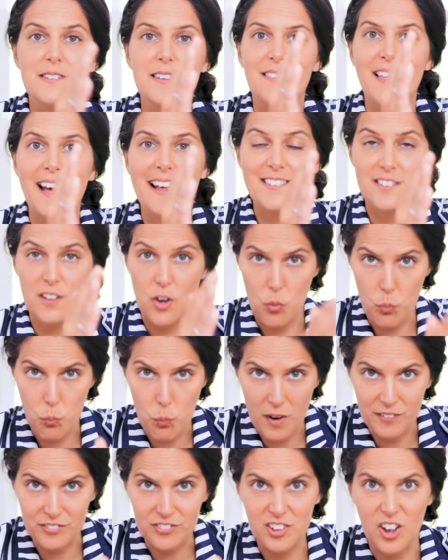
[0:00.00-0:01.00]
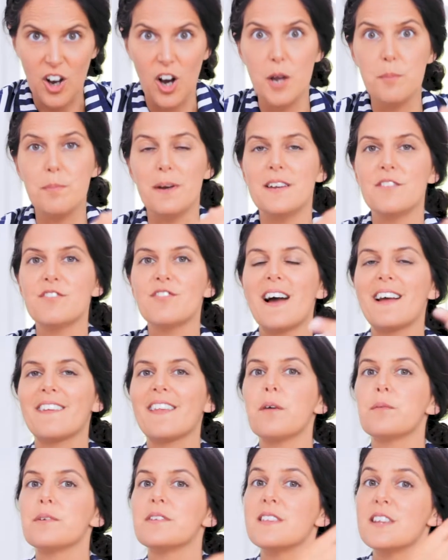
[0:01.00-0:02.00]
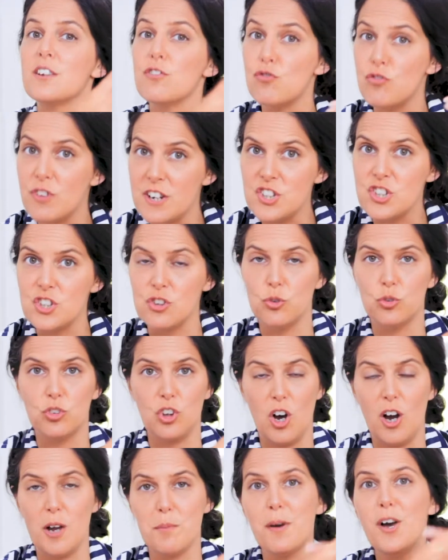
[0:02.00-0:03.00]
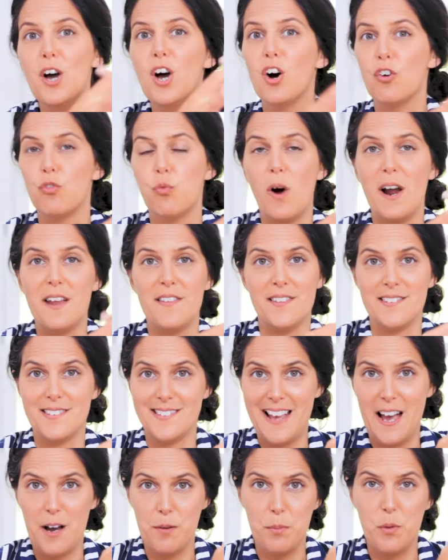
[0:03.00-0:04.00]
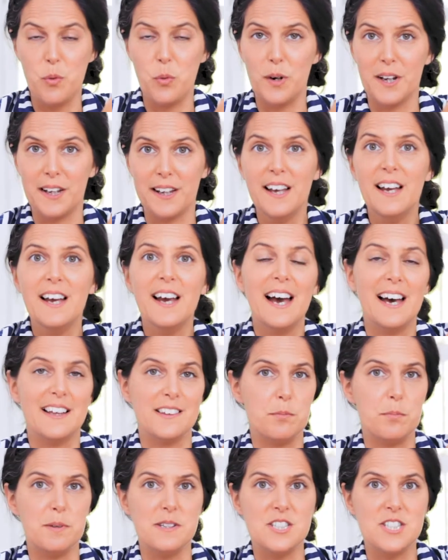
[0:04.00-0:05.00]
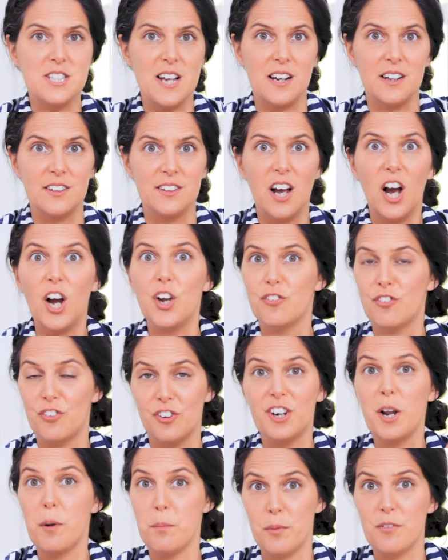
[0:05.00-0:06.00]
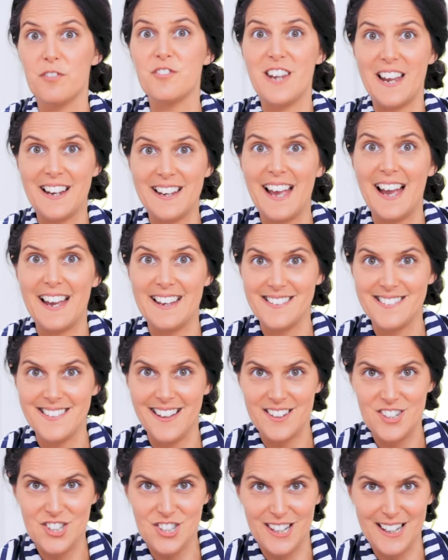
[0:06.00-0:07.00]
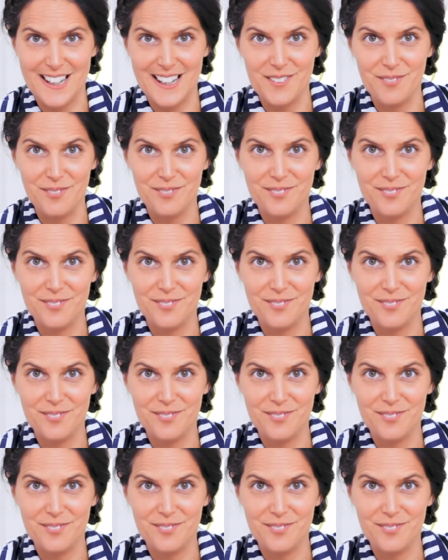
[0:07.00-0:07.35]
that's one type, and in fact that was the original type of way that scalp cooling has been done over a number of decades actually.